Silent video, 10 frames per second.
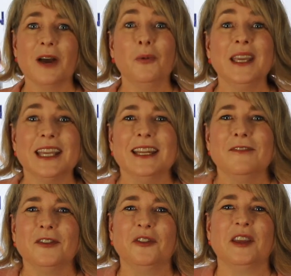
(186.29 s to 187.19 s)
We can
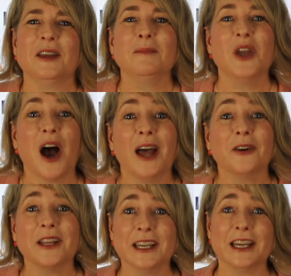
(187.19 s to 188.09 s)
even see them yawn
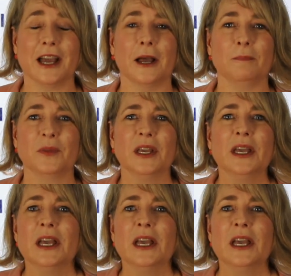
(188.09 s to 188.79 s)
or hiccup.